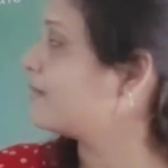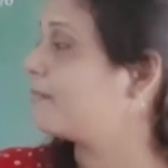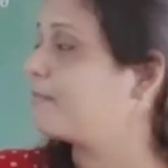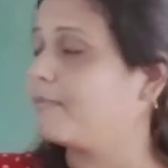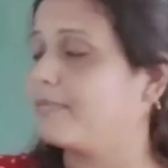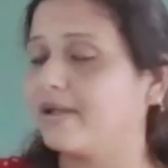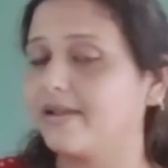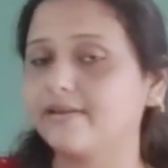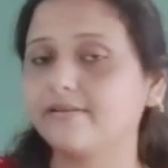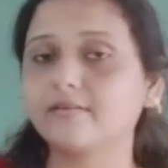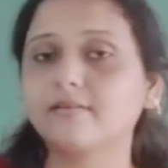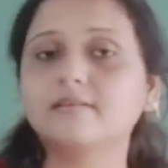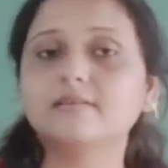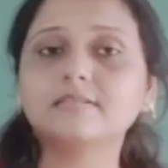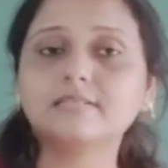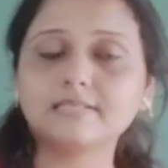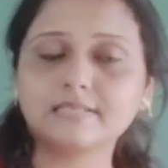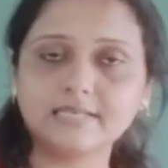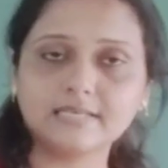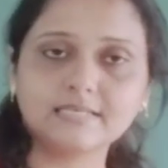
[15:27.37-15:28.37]
the matter,
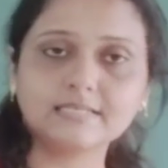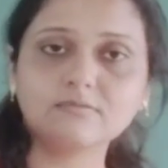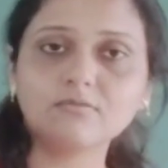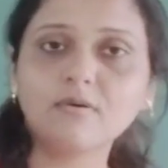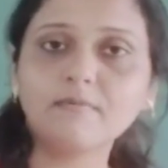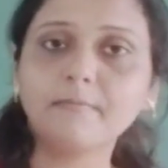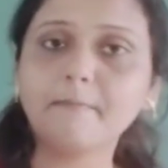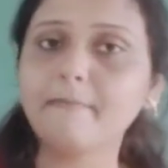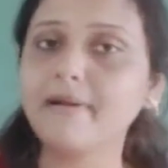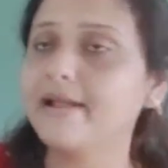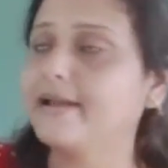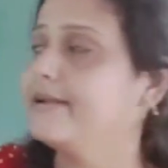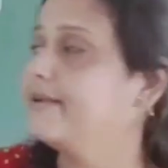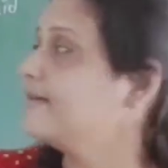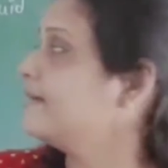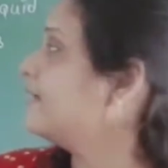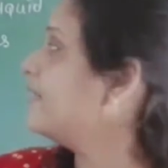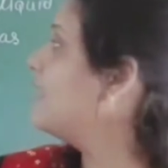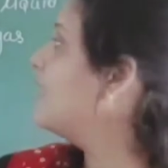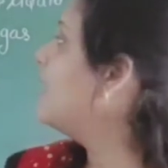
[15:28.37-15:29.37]
states of
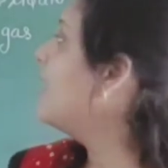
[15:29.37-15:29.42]
matter,